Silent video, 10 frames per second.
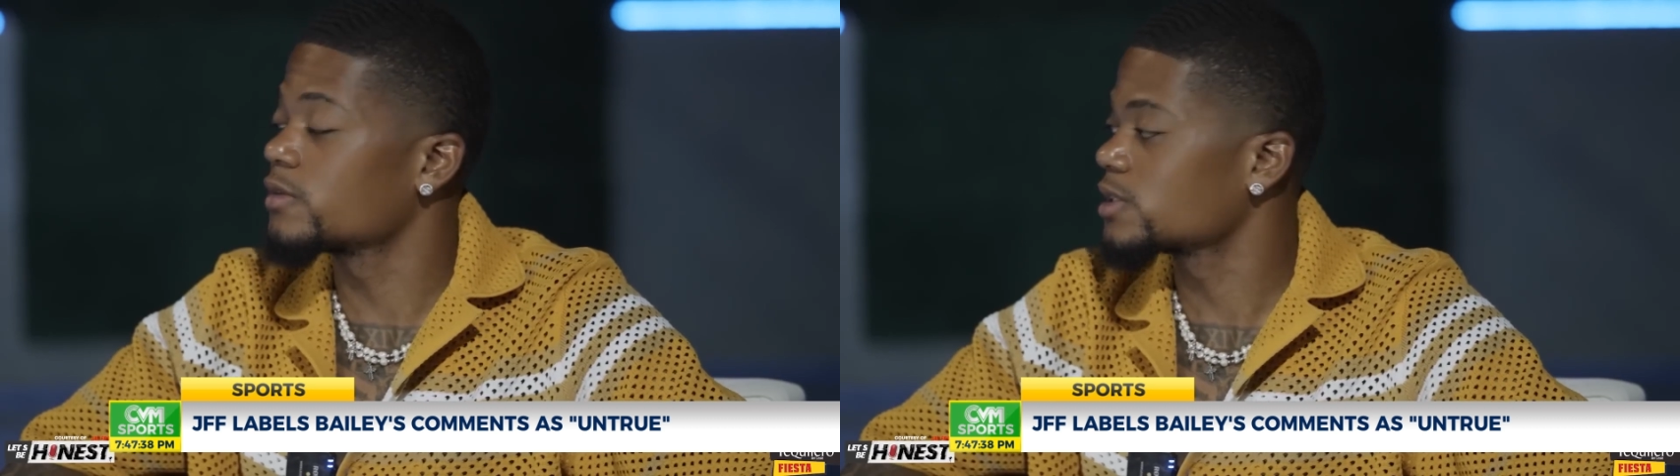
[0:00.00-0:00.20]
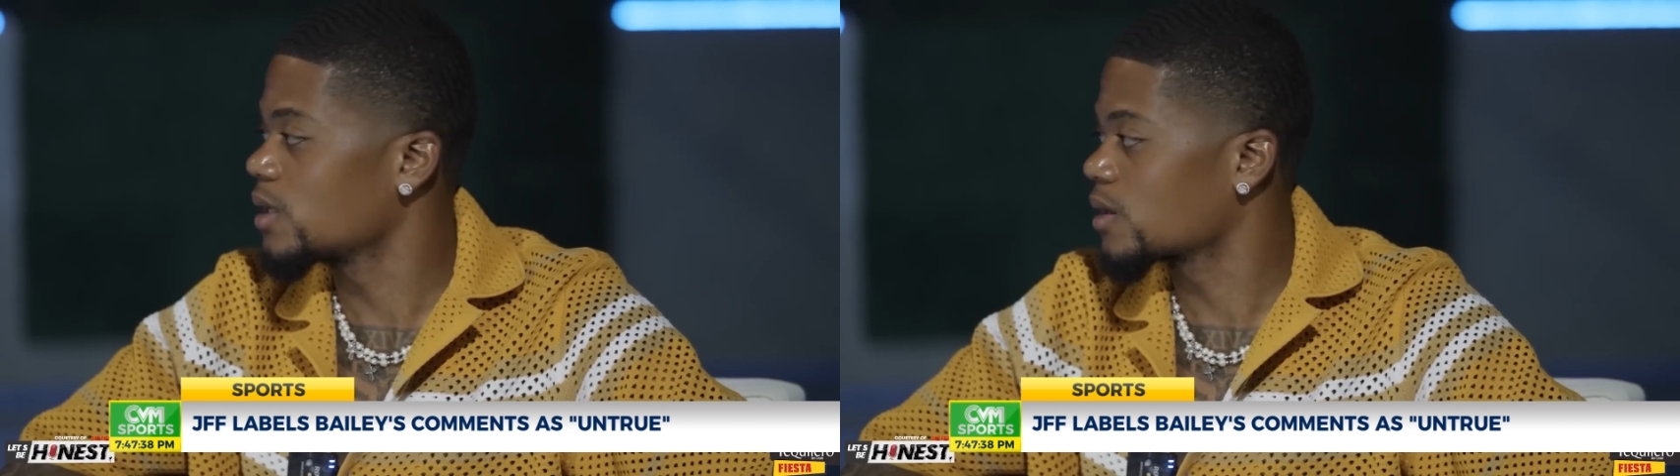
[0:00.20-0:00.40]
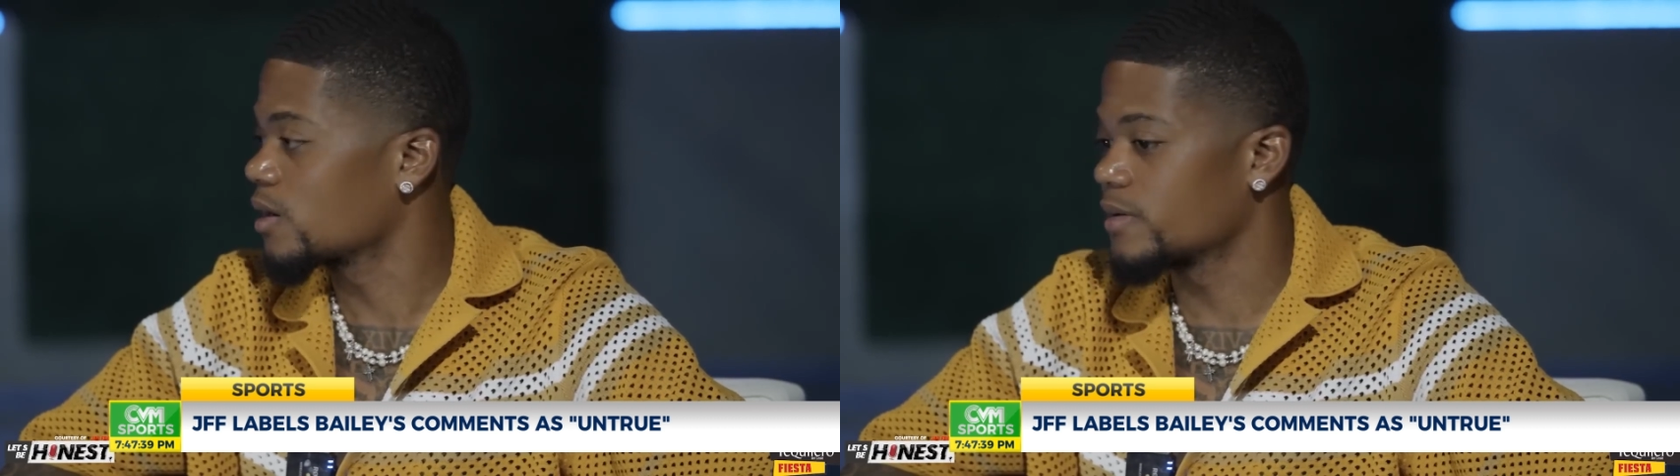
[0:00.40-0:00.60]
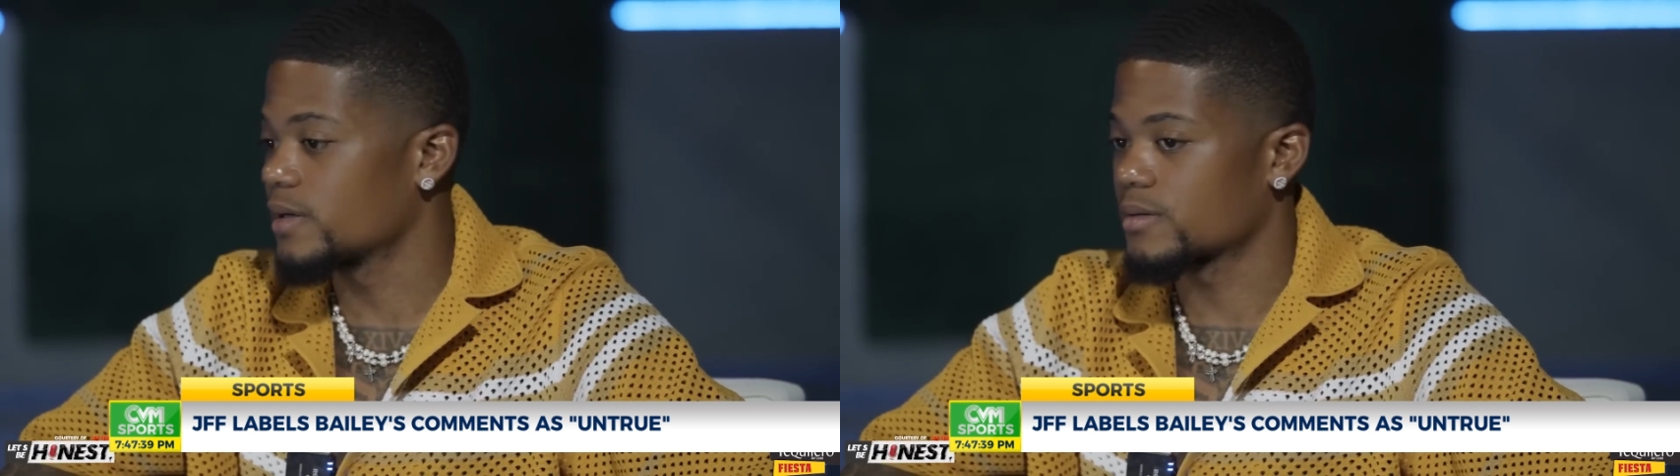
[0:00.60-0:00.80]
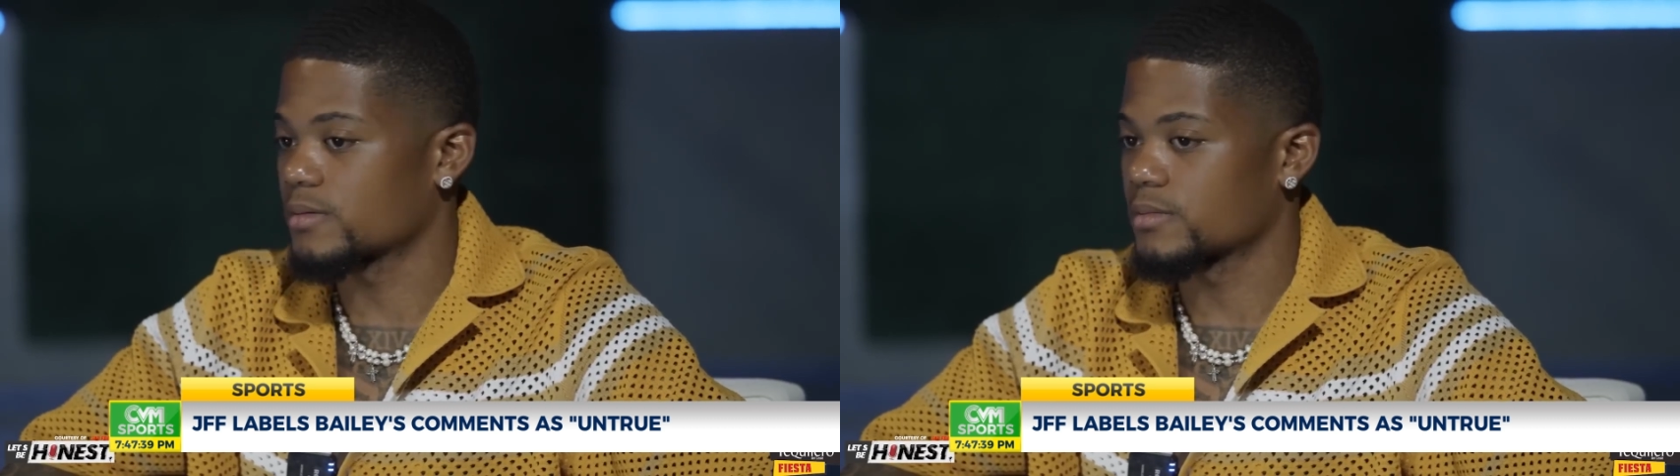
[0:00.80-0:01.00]
in the
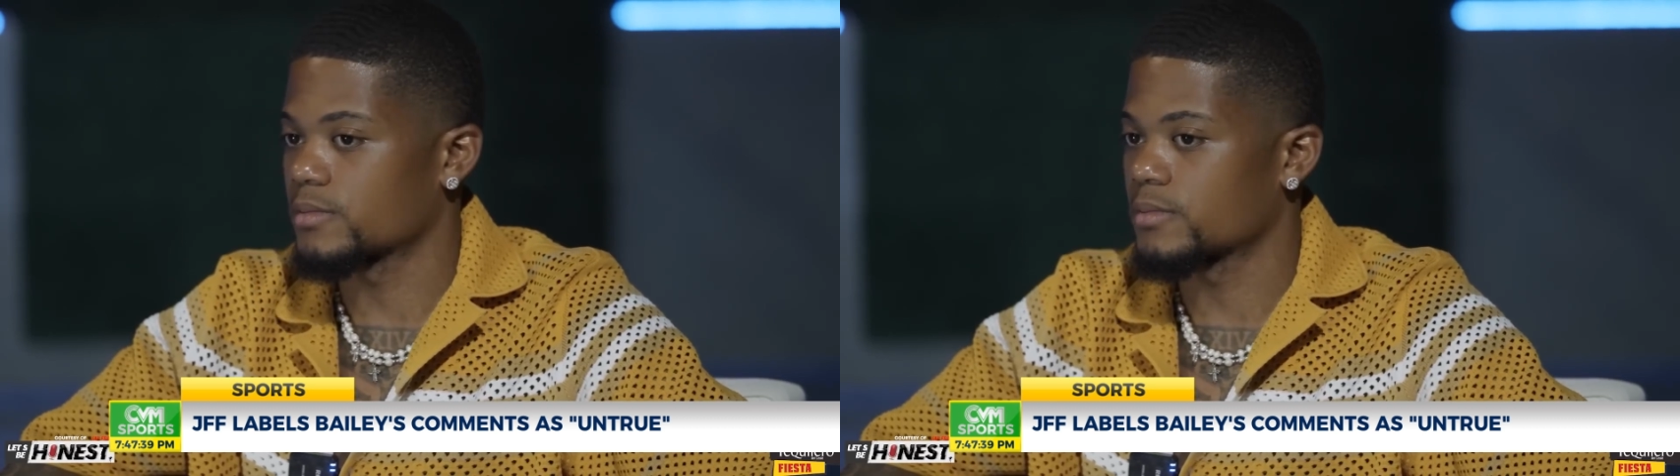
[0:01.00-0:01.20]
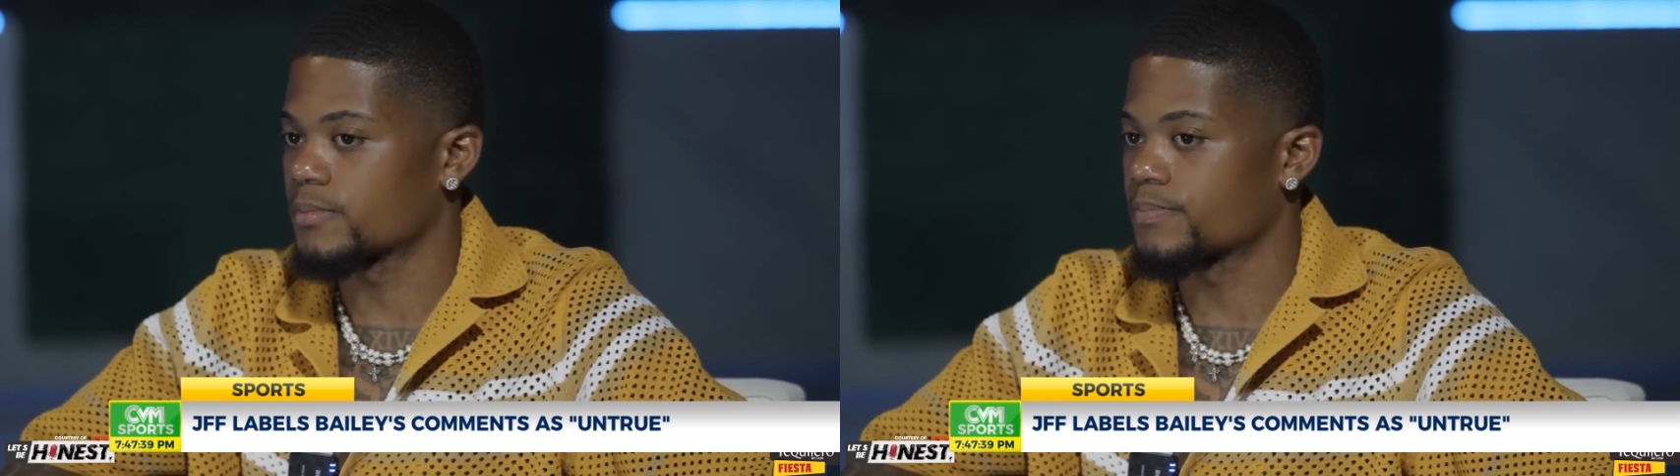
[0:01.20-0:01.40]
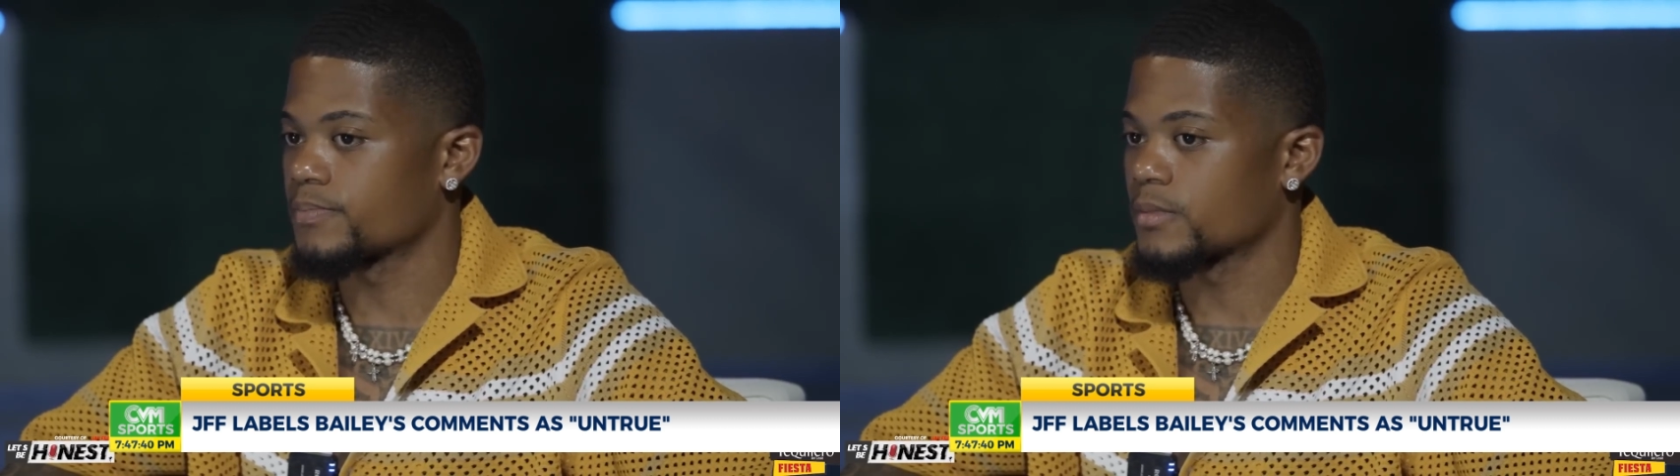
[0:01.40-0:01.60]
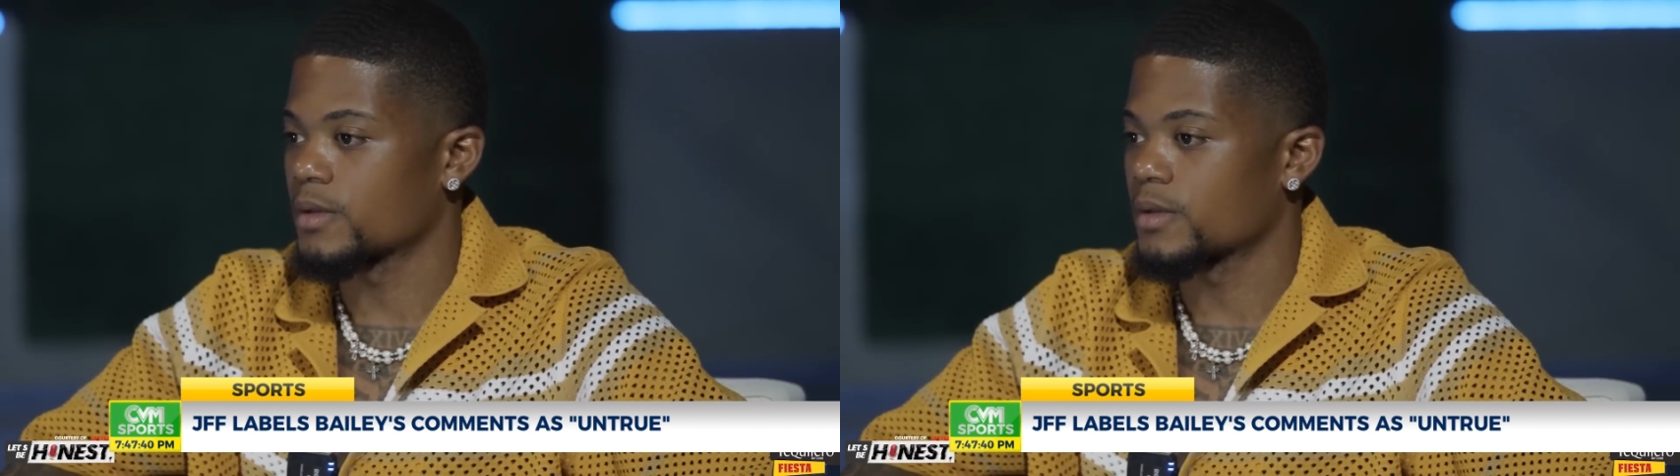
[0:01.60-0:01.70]
national program.